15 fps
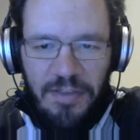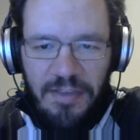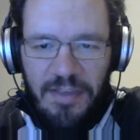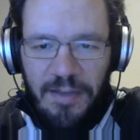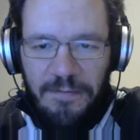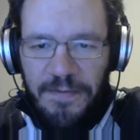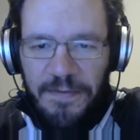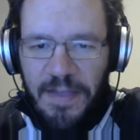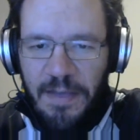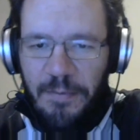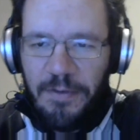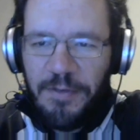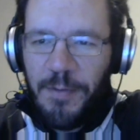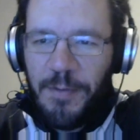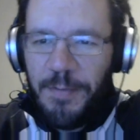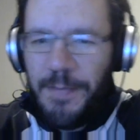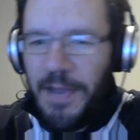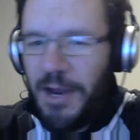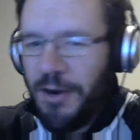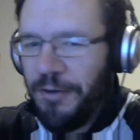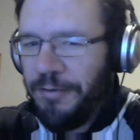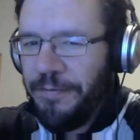as if he was
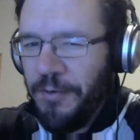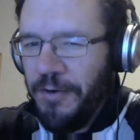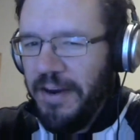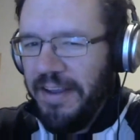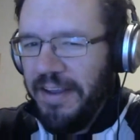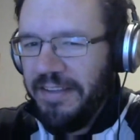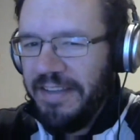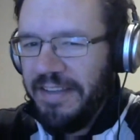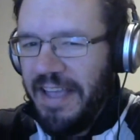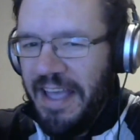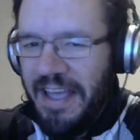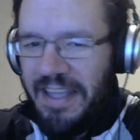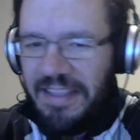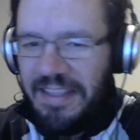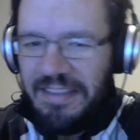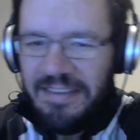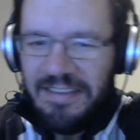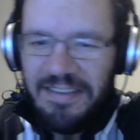prepared for it. And